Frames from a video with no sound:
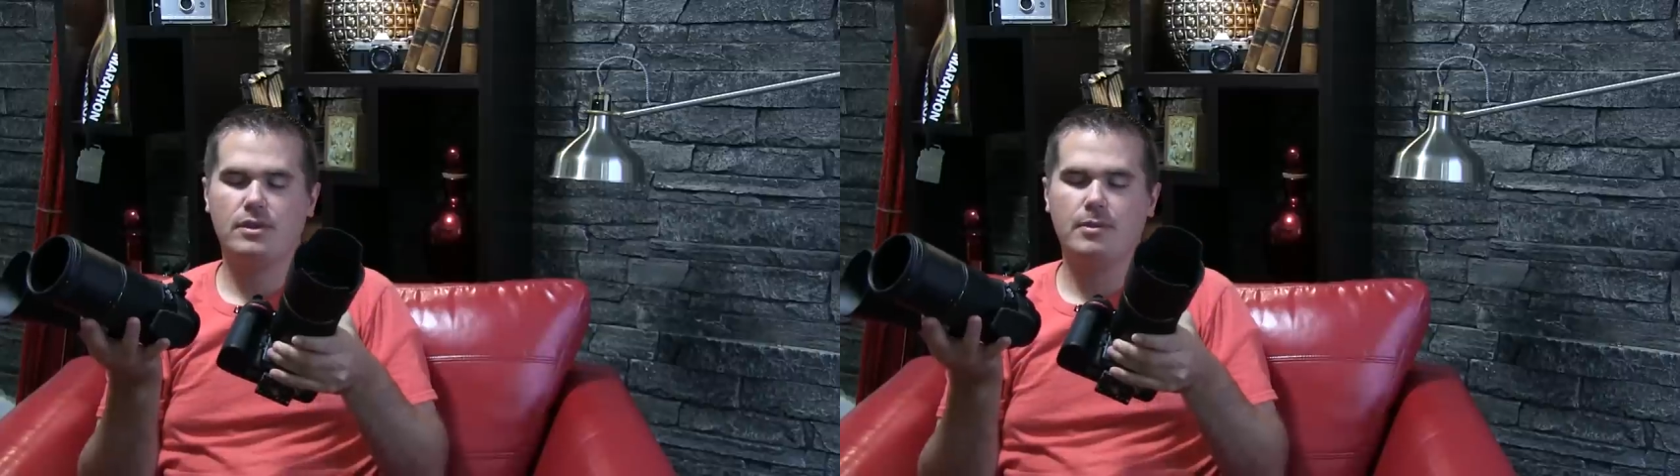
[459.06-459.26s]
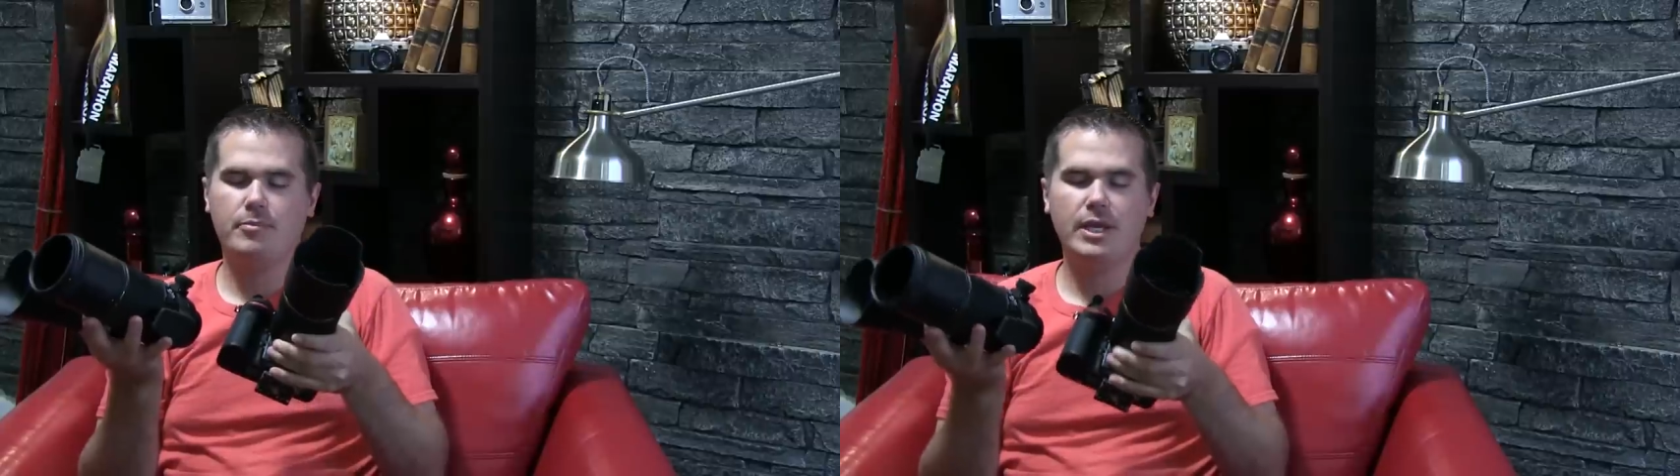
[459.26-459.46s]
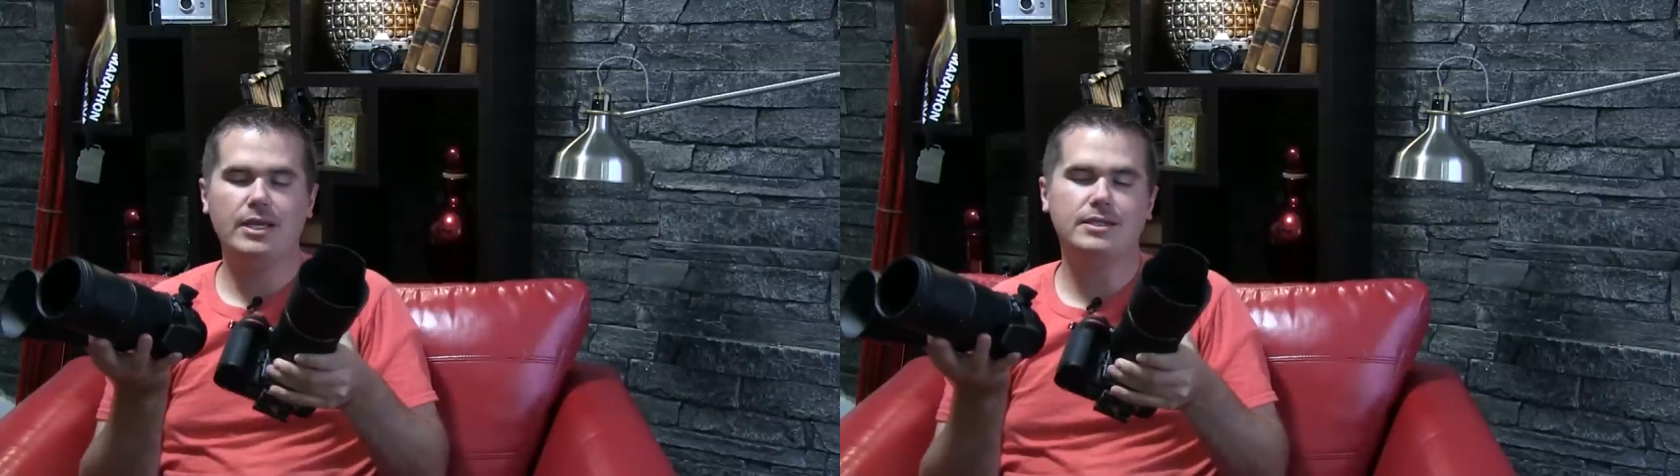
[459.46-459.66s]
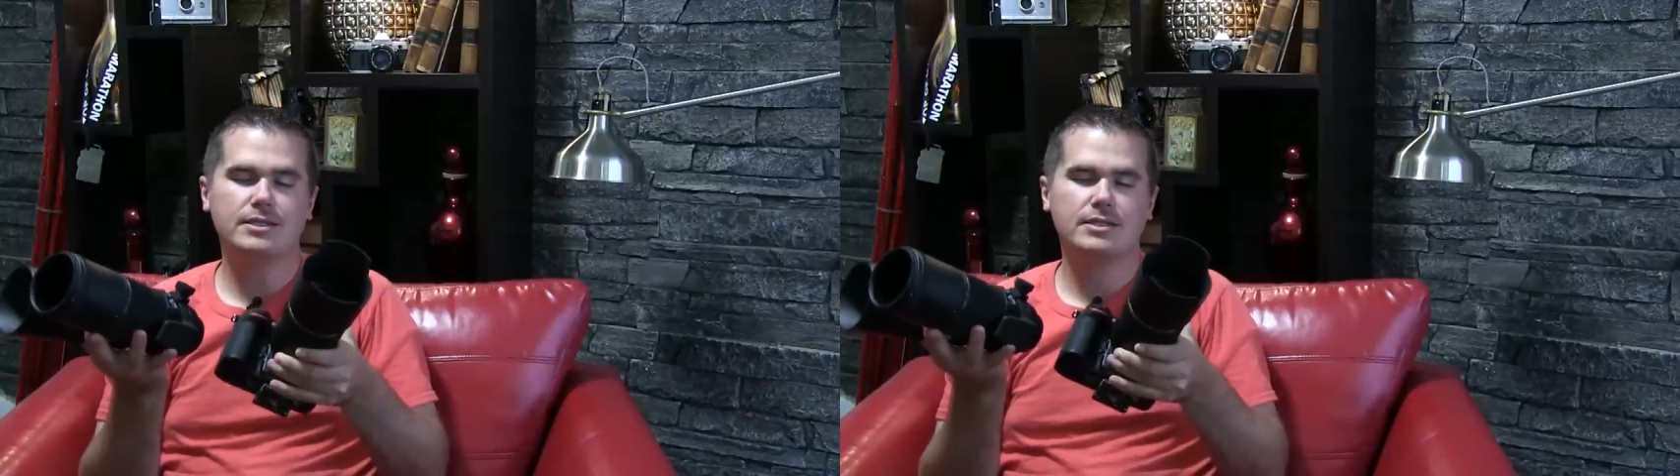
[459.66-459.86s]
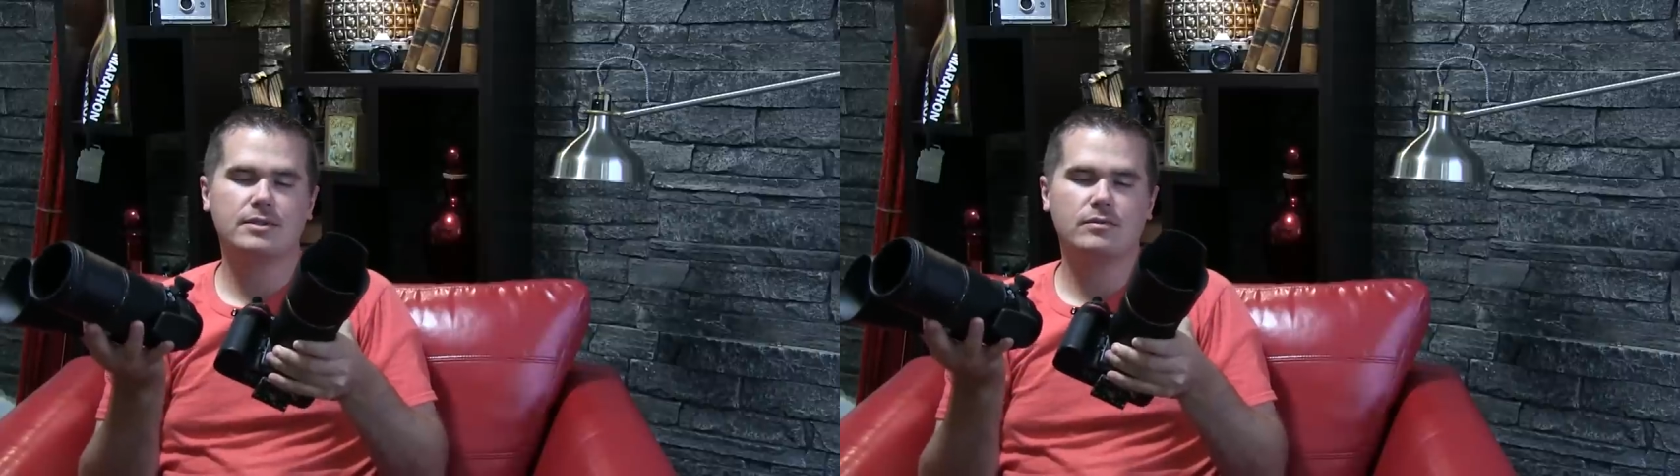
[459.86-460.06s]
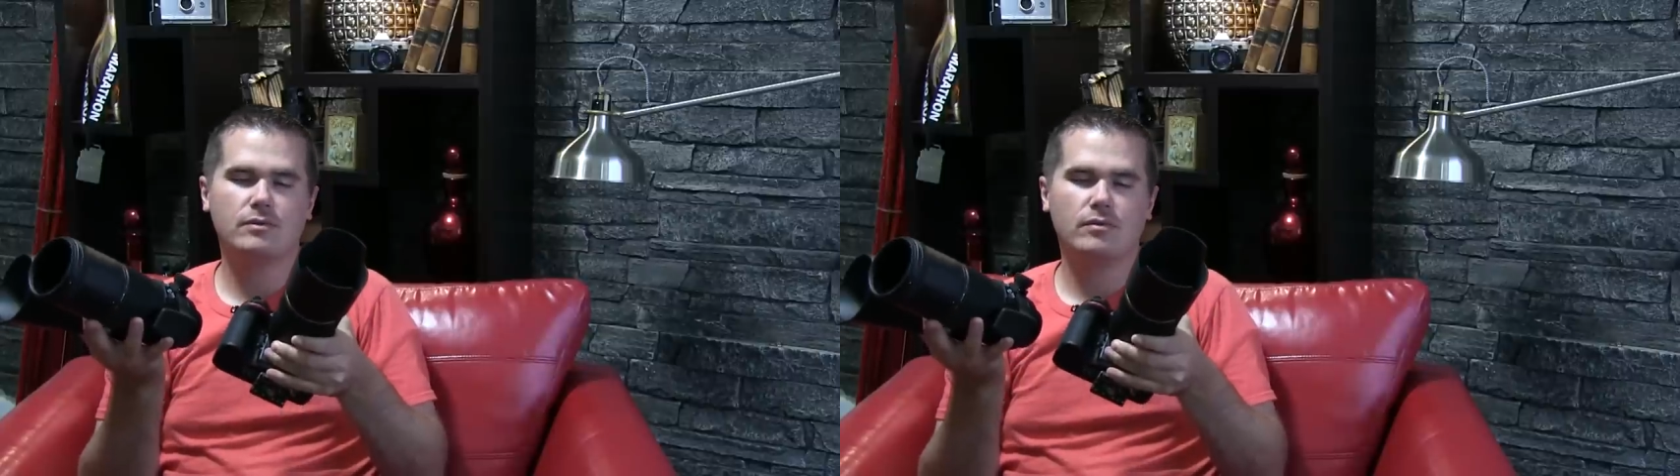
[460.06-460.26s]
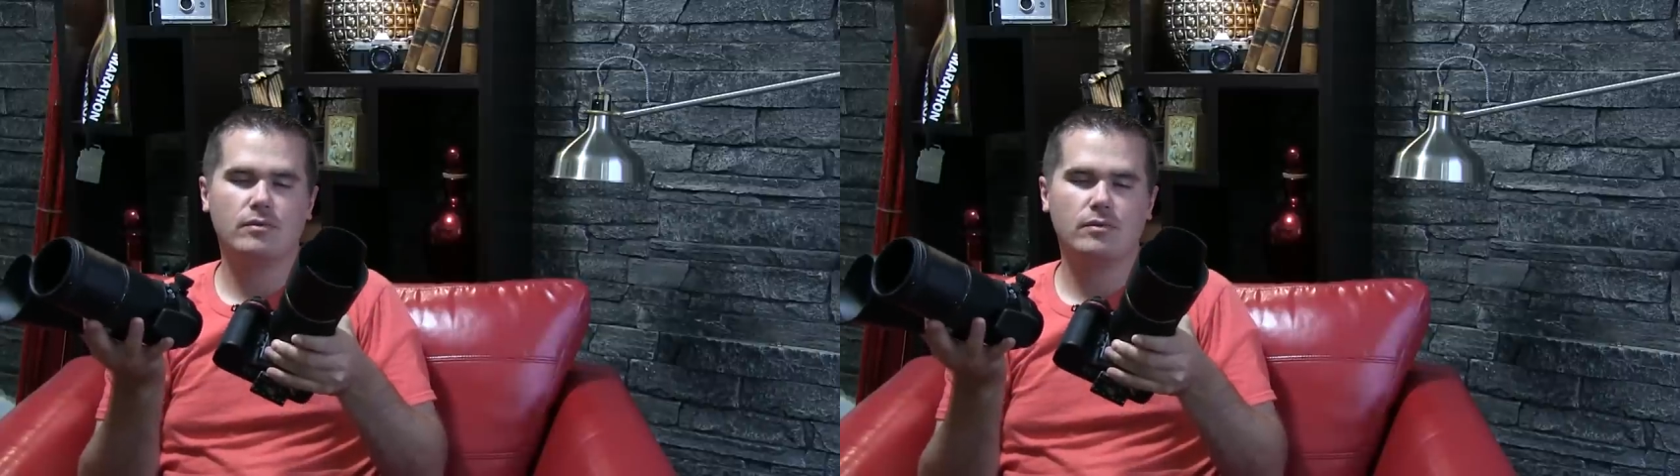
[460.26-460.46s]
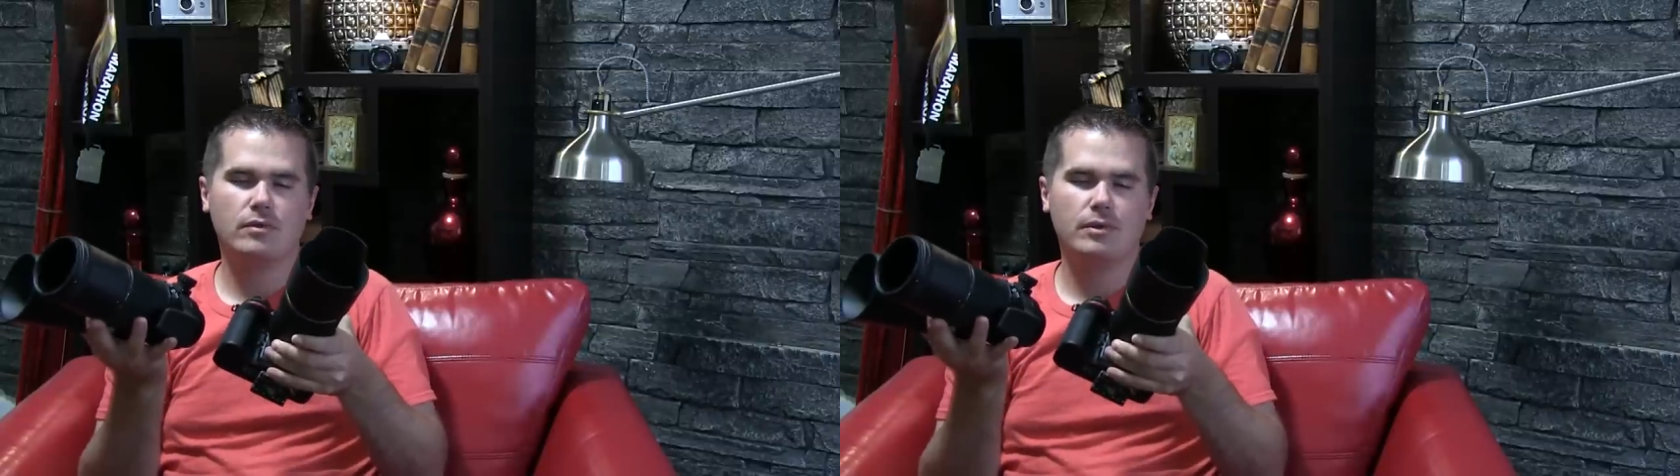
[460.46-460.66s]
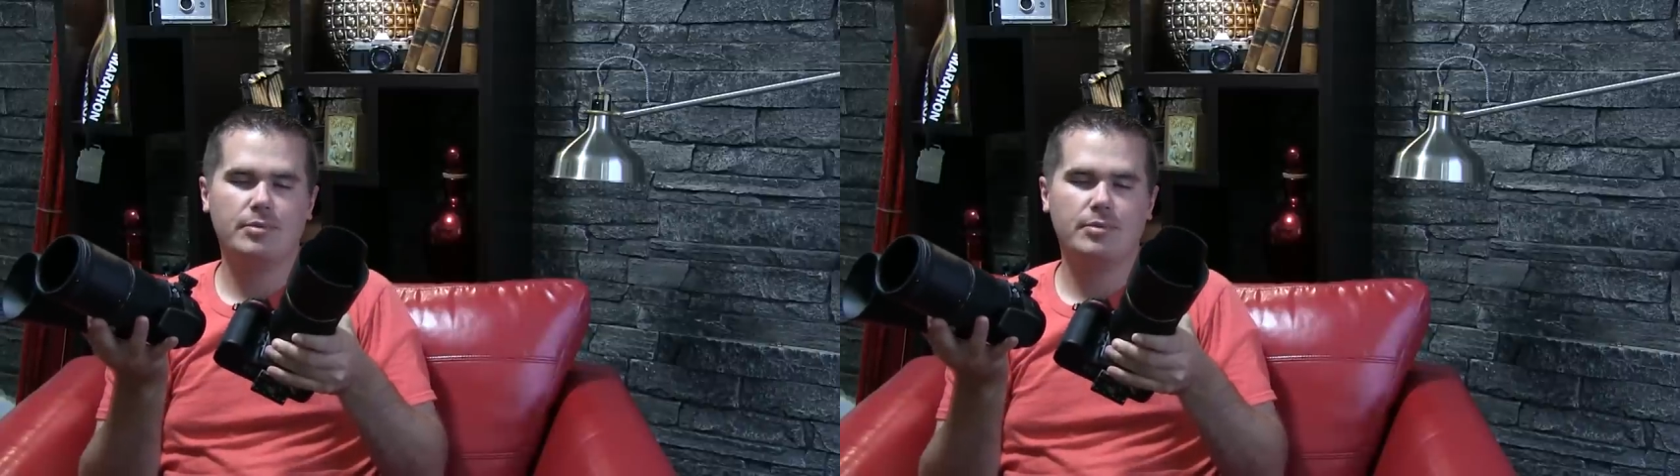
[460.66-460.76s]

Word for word: The biggest, the